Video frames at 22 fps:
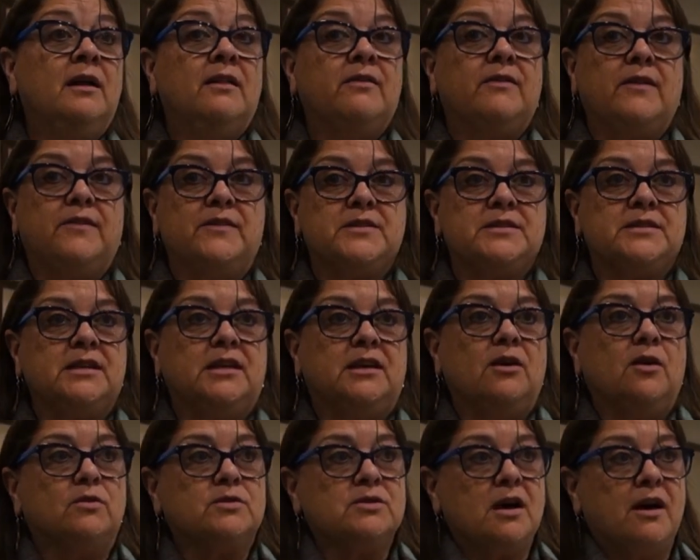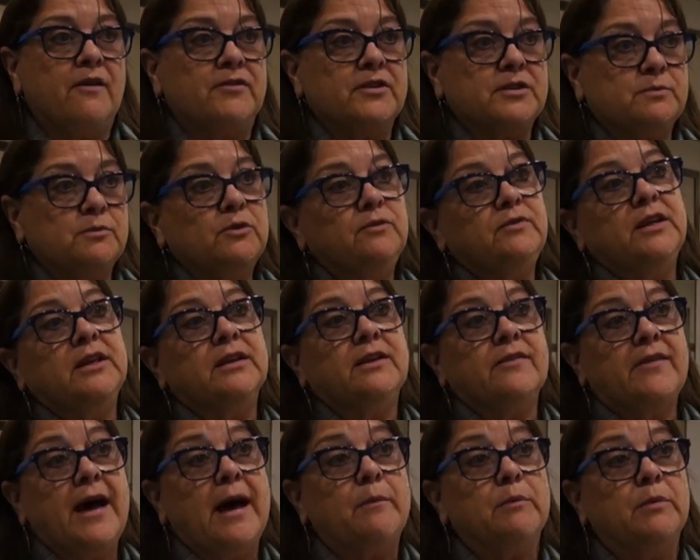then the CEO's office moved into
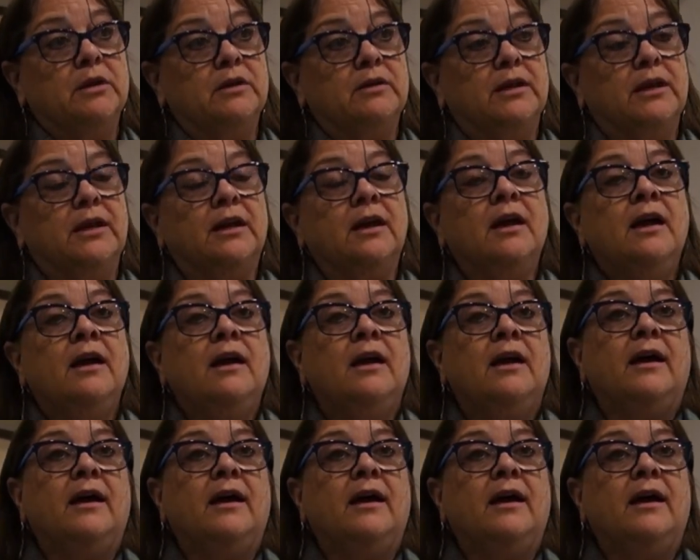that building.